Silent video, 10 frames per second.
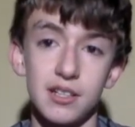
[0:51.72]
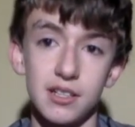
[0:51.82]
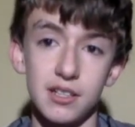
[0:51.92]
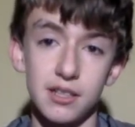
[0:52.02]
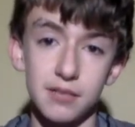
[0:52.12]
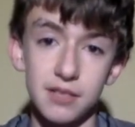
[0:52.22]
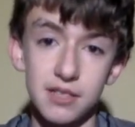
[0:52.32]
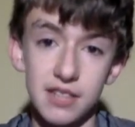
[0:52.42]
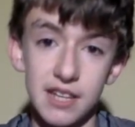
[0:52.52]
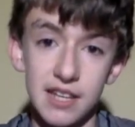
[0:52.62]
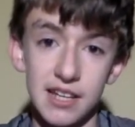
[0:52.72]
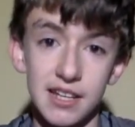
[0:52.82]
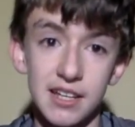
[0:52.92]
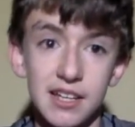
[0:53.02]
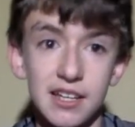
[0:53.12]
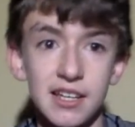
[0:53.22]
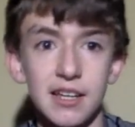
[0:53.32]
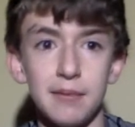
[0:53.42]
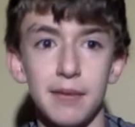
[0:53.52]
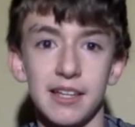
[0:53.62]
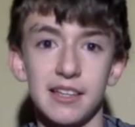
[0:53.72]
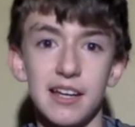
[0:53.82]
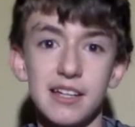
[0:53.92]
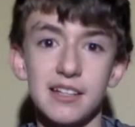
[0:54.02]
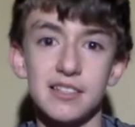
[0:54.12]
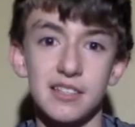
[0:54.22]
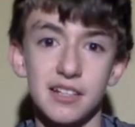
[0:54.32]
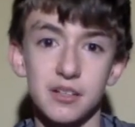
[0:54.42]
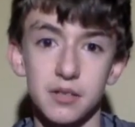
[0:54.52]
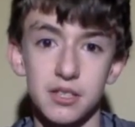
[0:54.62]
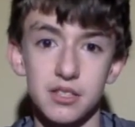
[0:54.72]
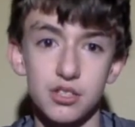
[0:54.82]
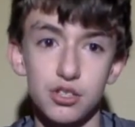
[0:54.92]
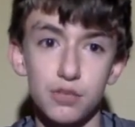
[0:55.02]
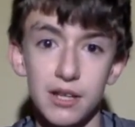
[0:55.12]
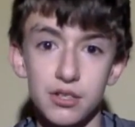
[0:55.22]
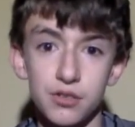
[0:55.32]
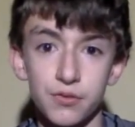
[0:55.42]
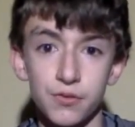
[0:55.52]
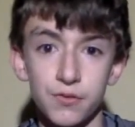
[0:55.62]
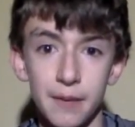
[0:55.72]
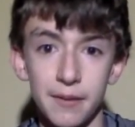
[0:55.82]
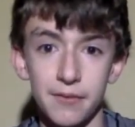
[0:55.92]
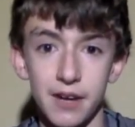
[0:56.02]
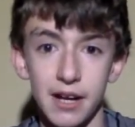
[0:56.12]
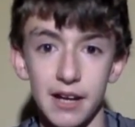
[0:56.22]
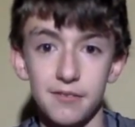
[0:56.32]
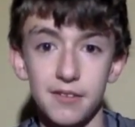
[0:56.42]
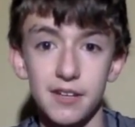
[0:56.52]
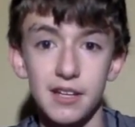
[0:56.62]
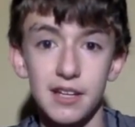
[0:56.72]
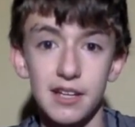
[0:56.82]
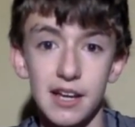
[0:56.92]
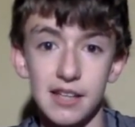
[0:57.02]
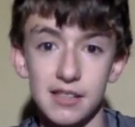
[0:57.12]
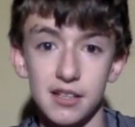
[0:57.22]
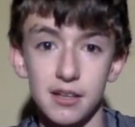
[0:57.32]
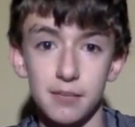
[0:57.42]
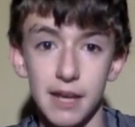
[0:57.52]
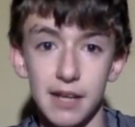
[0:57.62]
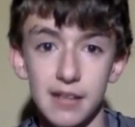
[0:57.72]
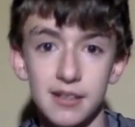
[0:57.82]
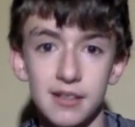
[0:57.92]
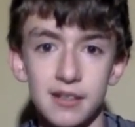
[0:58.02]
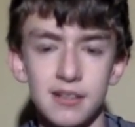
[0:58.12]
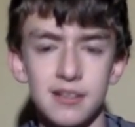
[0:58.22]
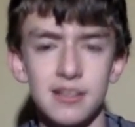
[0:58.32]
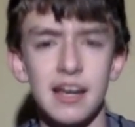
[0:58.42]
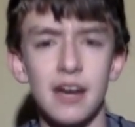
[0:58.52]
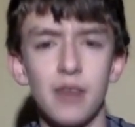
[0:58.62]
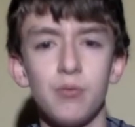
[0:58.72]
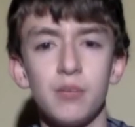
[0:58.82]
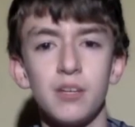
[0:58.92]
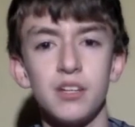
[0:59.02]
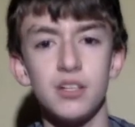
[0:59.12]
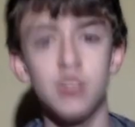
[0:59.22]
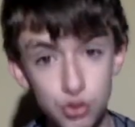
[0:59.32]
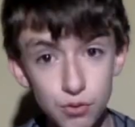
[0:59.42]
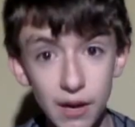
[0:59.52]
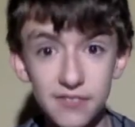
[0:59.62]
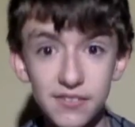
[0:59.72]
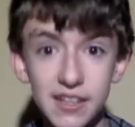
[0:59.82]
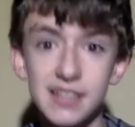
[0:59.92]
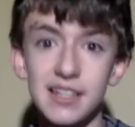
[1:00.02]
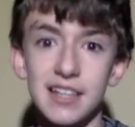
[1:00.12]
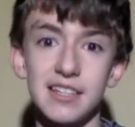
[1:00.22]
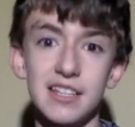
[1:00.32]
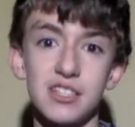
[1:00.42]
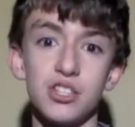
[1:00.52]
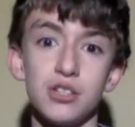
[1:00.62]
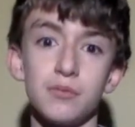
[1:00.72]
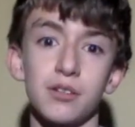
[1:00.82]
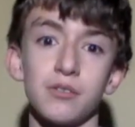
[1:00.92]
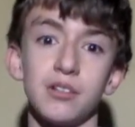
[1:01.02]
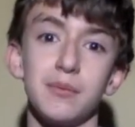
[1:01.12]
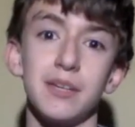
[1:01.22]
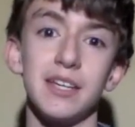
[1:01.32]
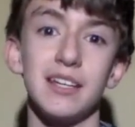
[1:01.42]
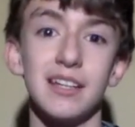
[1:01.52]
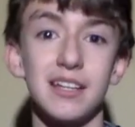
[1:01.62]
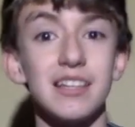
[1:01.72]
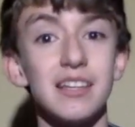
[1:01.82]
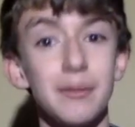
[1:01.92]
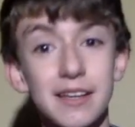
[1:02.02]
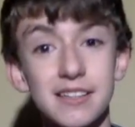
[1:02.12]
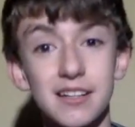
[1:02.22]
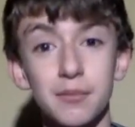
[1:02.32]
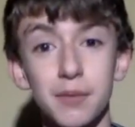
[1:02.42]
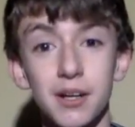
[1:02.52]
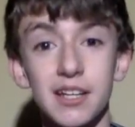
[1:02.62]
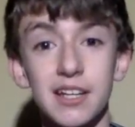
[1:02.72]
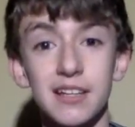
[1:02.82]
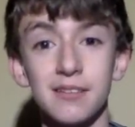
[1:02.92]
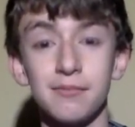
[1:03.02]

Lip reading: They released a magnetic stickerless 2x2 through 5x5 as a comeback. Now, do I think that these cubes are going to be the best on the market?